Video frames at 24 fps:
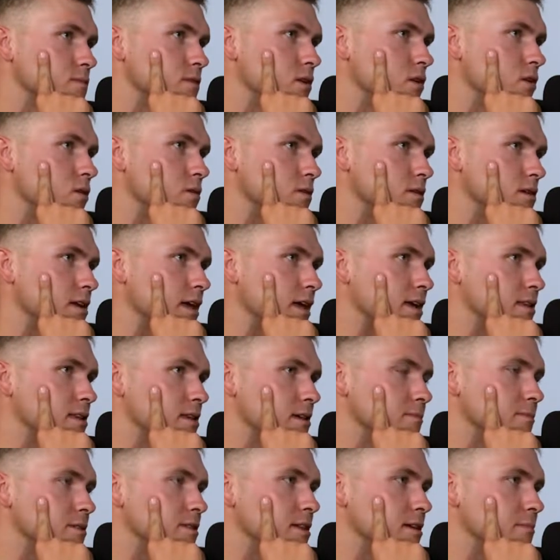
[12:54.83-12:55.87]

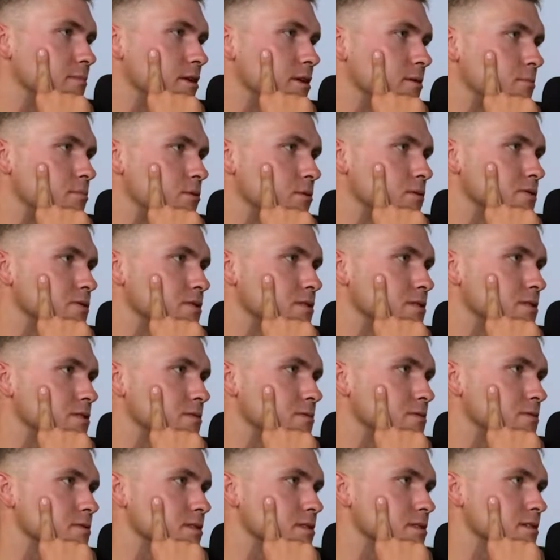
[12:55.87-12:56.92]
limit the amount of protein you're
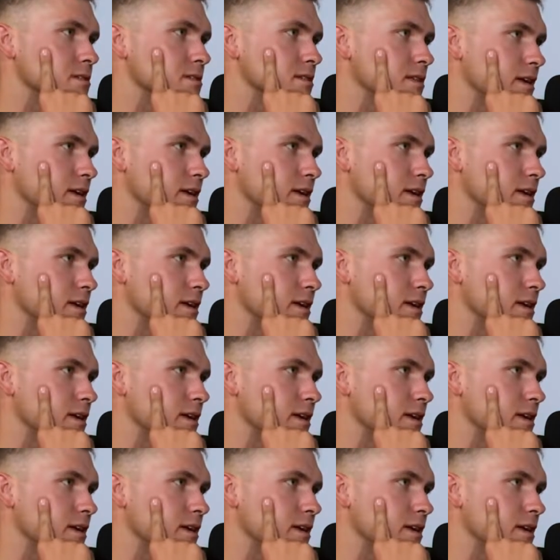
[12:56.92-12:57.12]
supposed to eat.